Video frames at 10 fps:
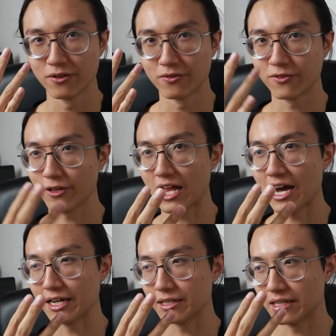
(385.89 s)
for
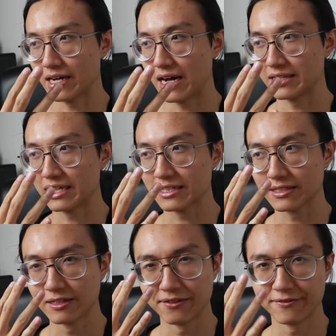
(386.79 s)
like, I think
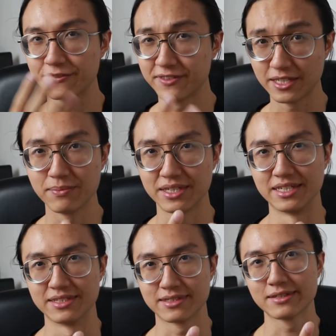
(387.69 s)
15
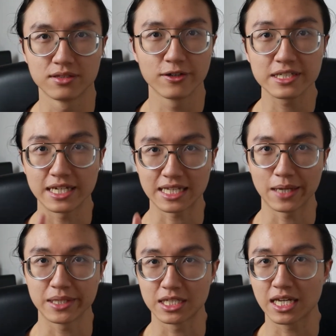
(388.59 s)
minutes. During that
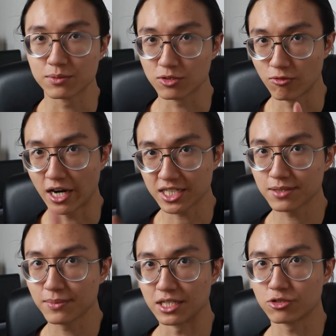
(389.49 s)
time, he keeps
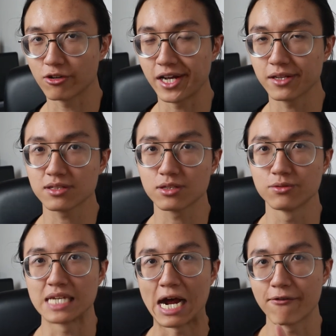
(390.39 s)
rushing me, trying to
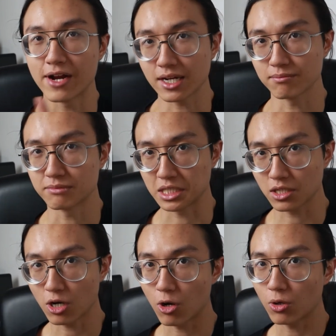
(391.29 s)
direct my
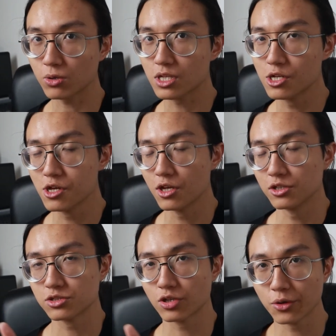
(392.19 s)
call
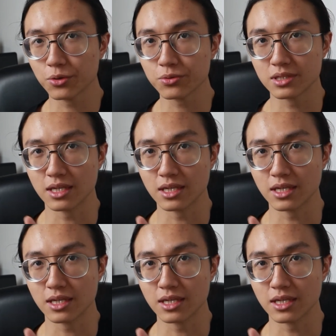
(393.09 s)
to